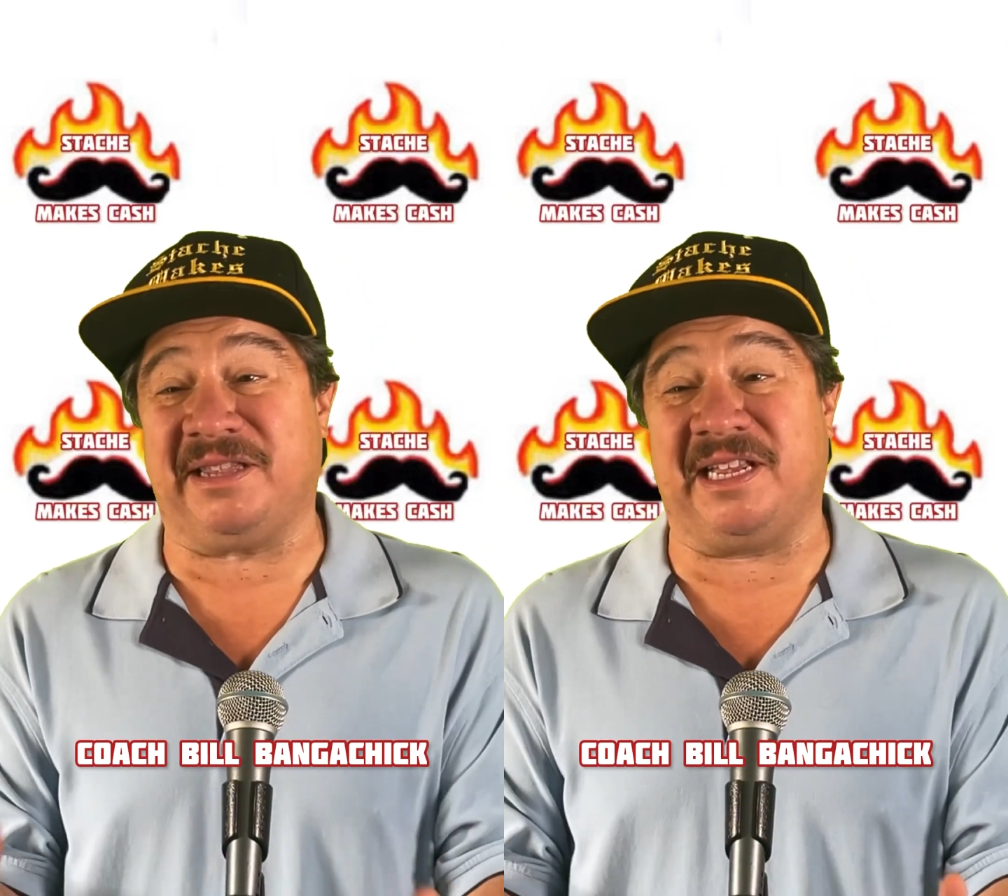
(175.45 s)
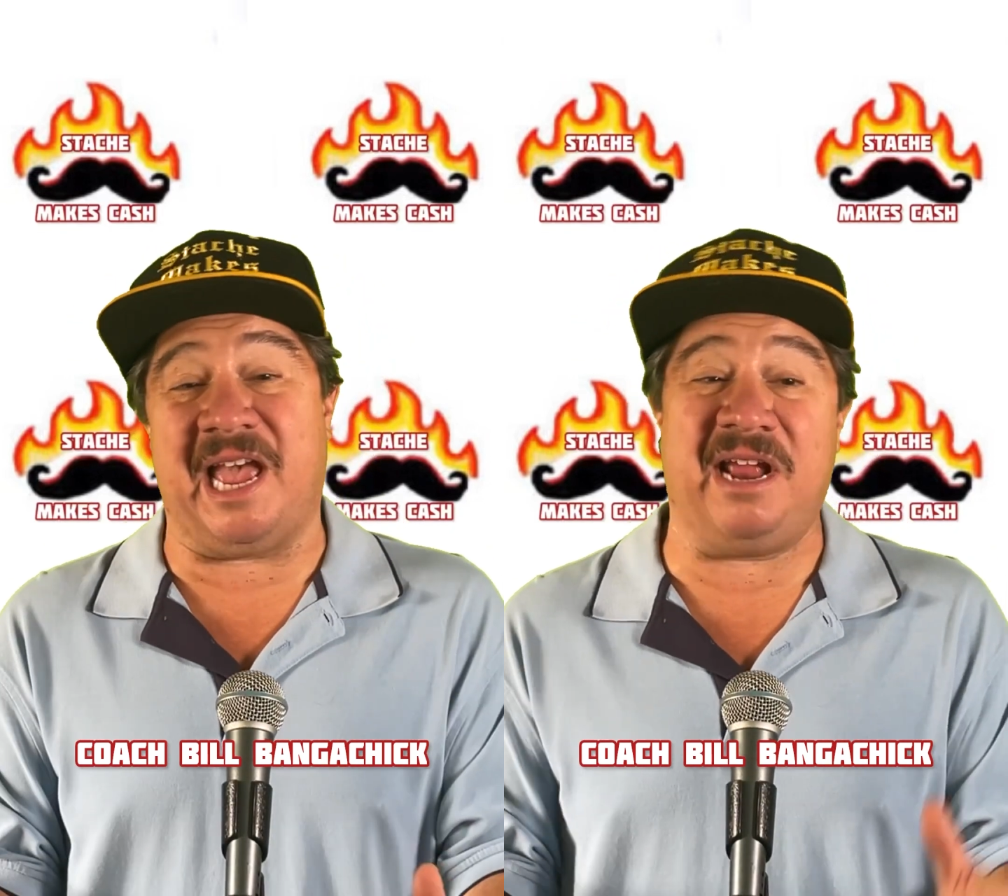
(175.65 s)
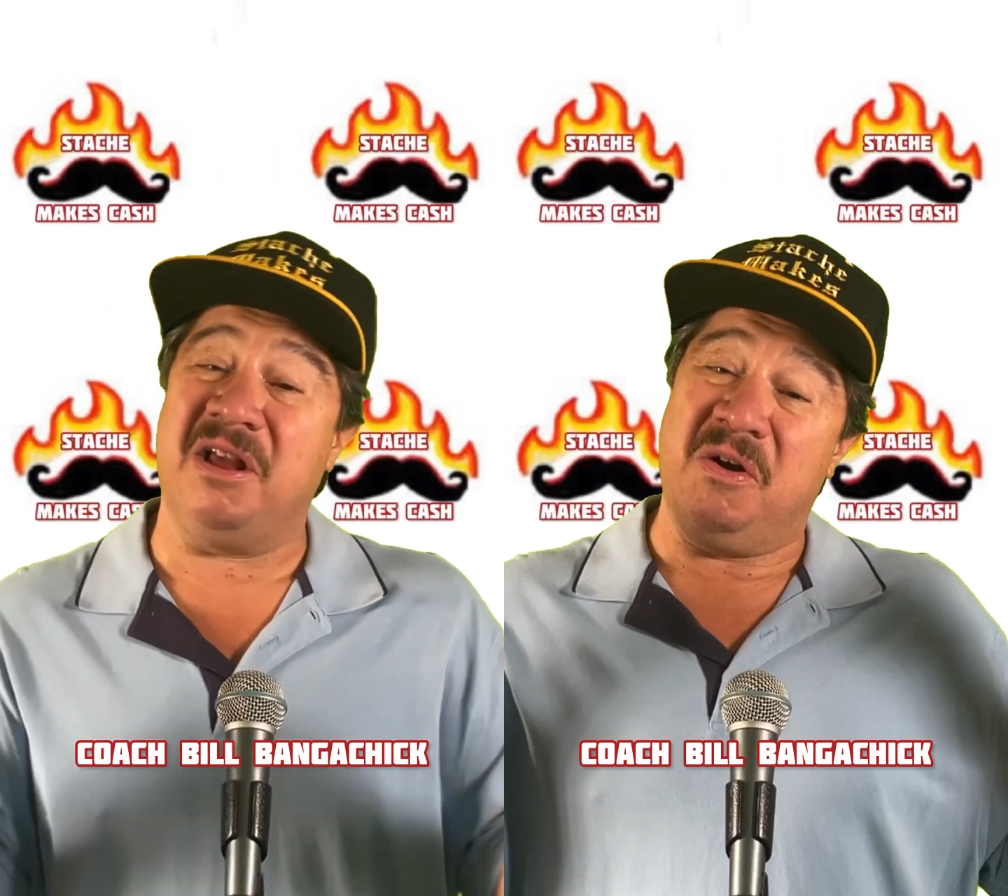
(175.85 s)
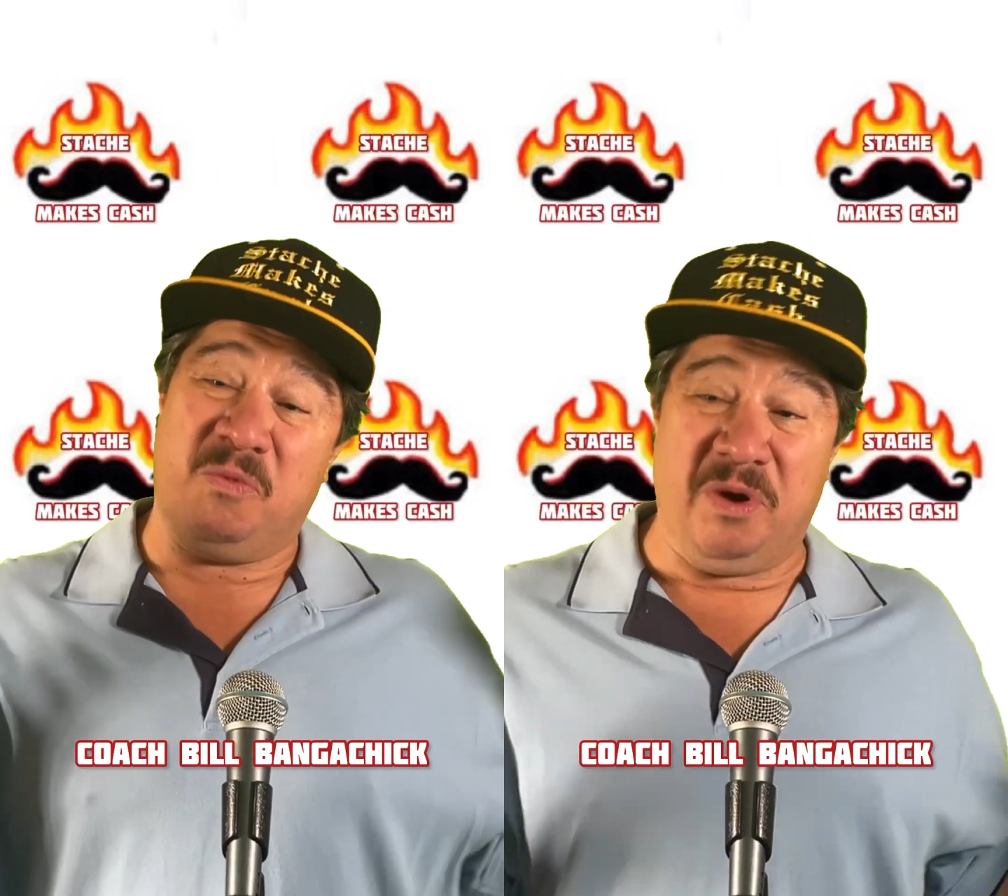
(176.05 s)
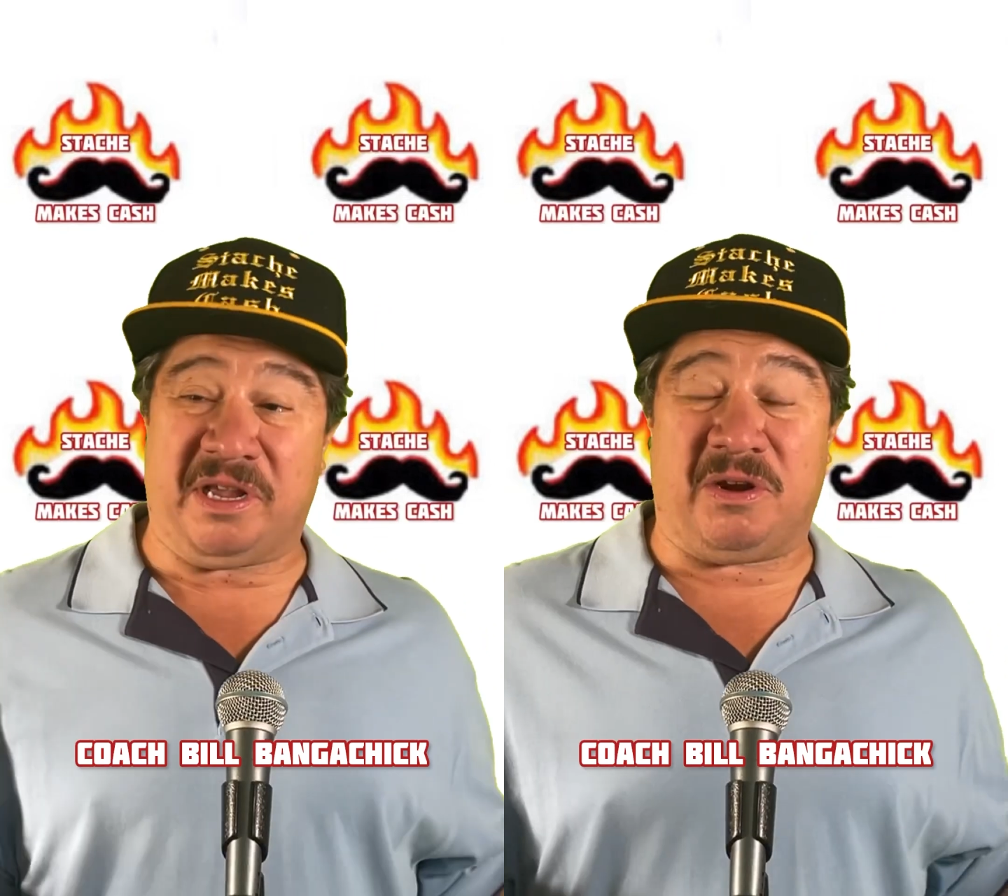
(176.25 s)
the gate,
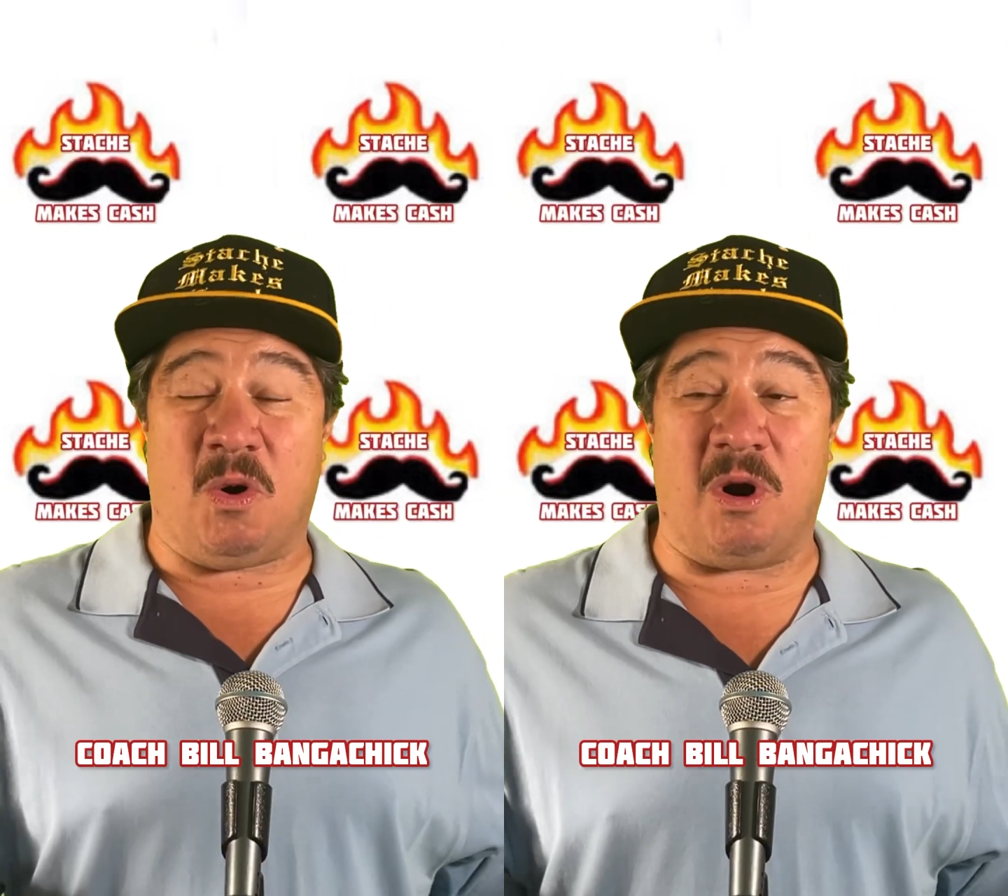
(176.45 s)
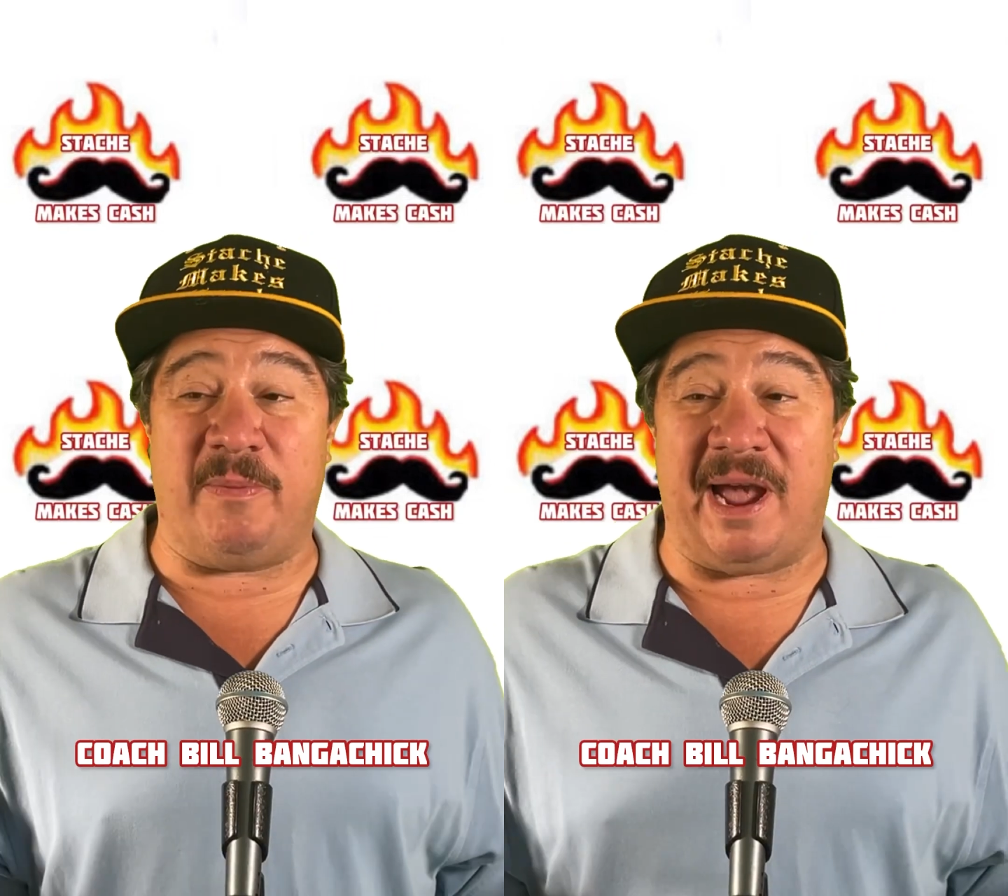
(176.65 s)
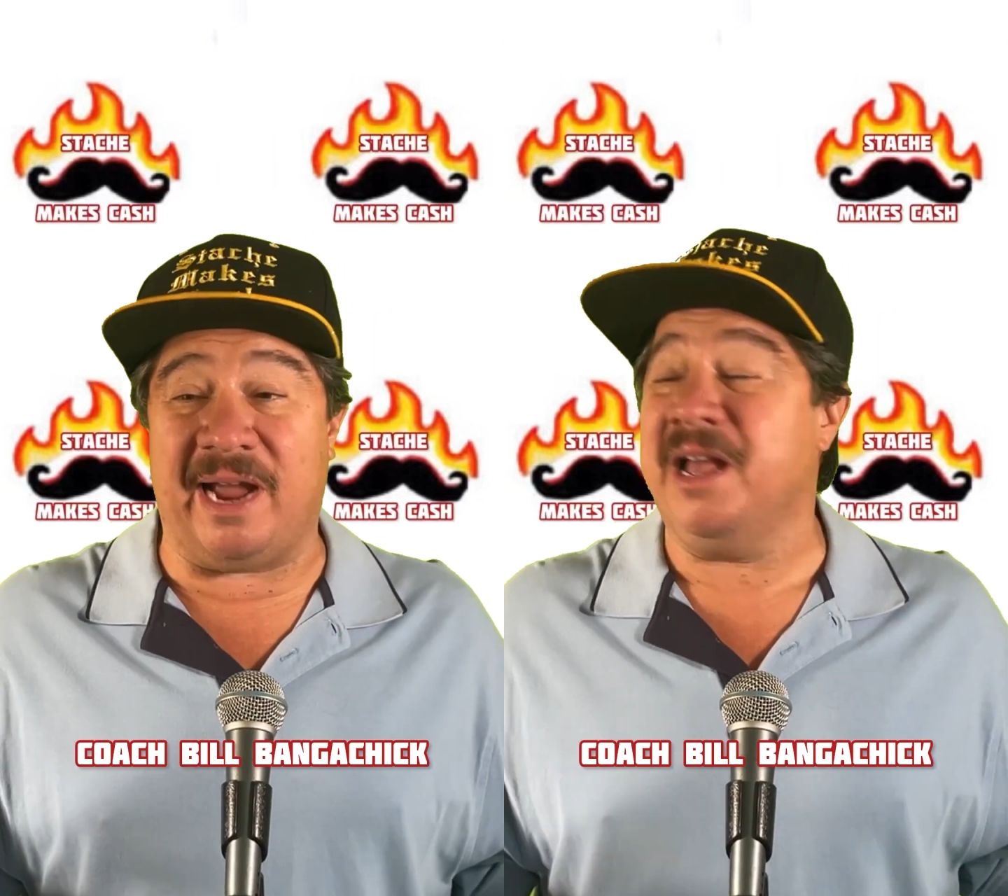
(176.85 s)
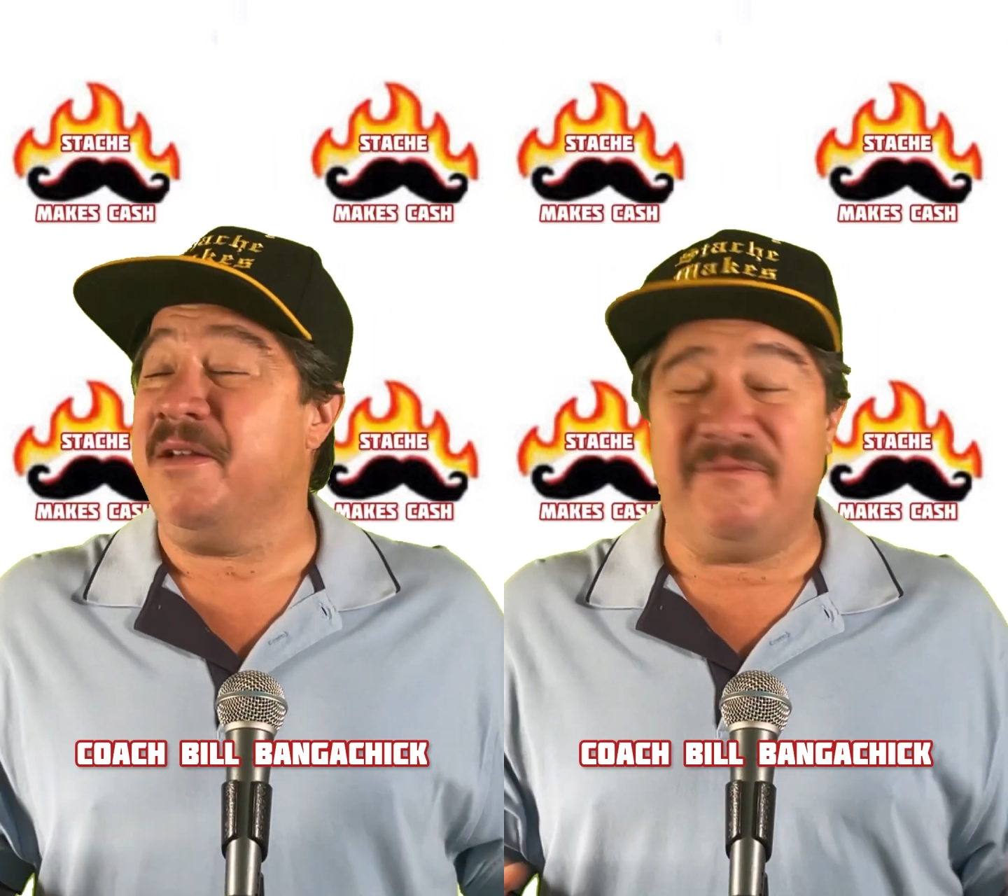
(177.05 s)
rookie quarterback,